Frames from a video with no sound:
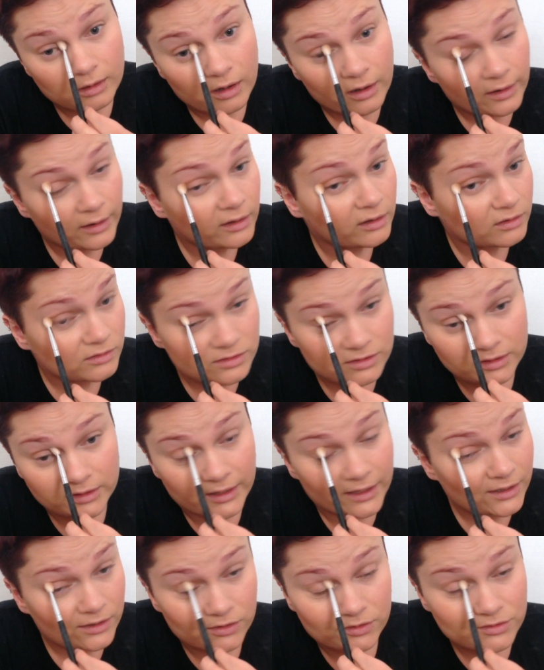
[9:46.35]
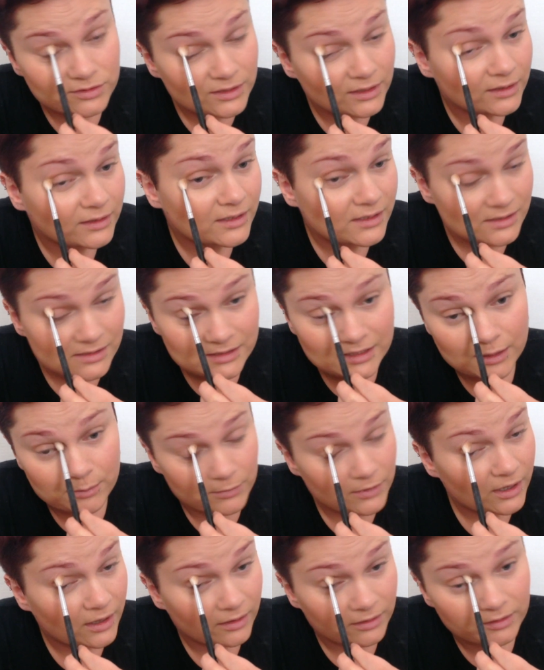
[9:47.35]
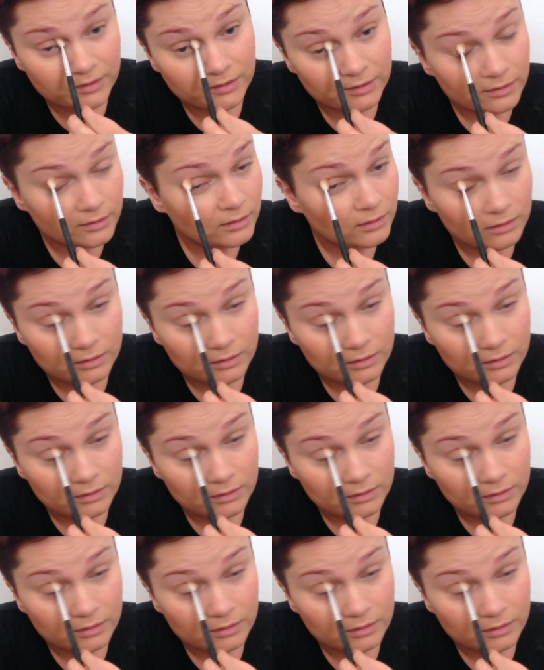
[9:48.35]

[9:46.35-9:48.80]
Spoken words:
And I also like using this same color